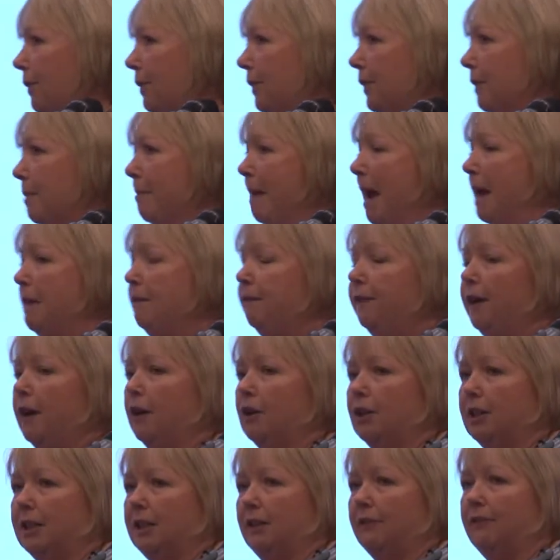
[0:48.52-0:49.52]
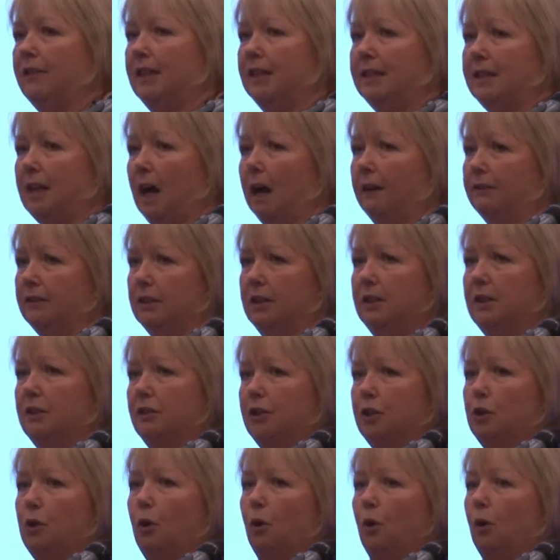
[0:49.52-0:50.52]
The main focus of this
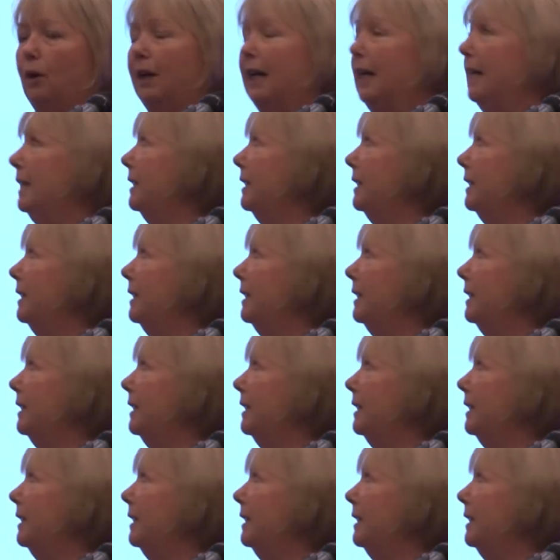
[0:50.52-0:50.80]
afternoon's talk